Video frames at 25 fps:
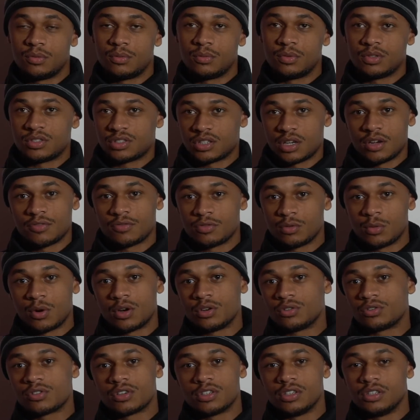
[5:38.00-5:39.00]
which
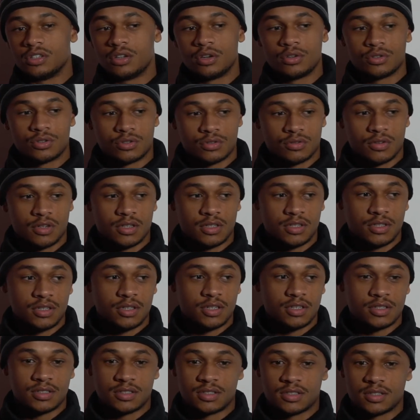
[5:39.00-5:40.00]
everyone already knows
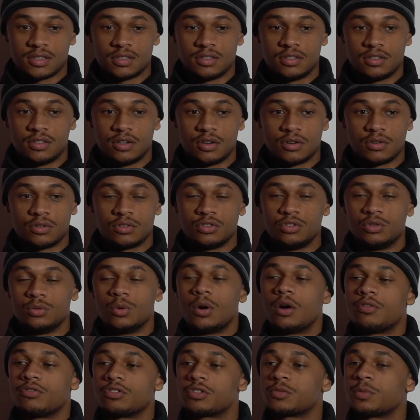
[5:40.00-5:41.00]
is, you know,
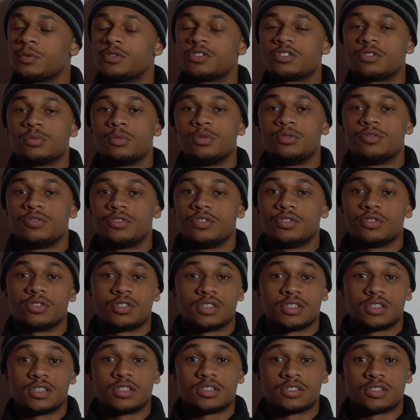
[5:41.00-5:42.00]
you are responsible for your
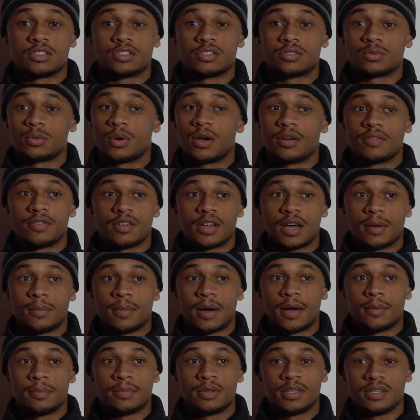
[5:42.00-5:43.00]
decisions, whatever that
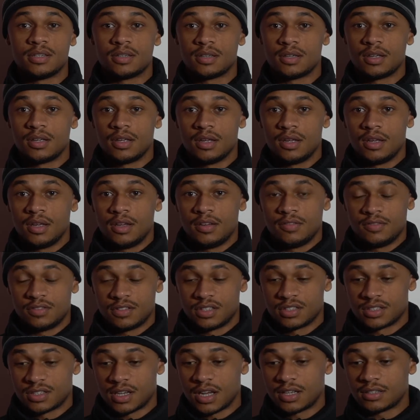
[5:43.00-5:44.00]
might be. If you
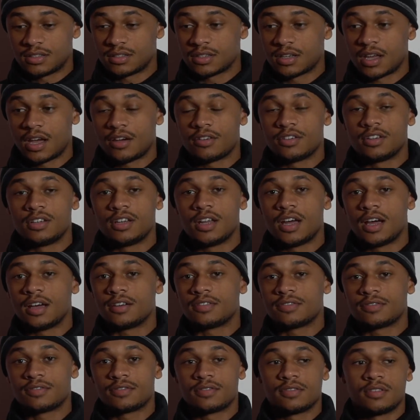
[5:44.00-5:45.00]
decide to carry a
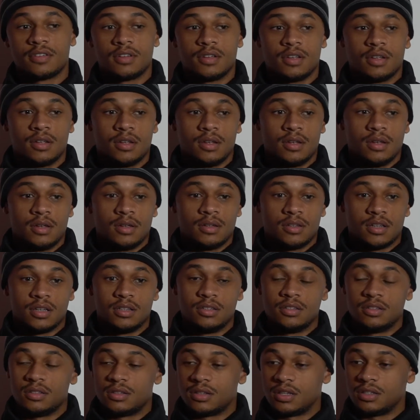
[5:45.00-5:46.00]
knife,
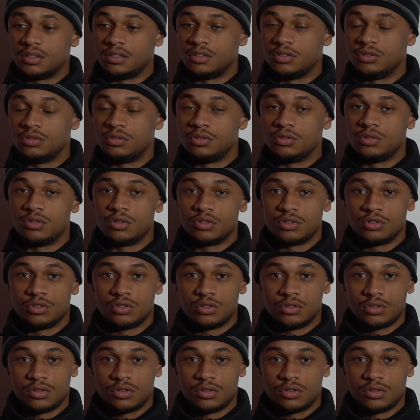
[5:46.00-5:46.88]
then you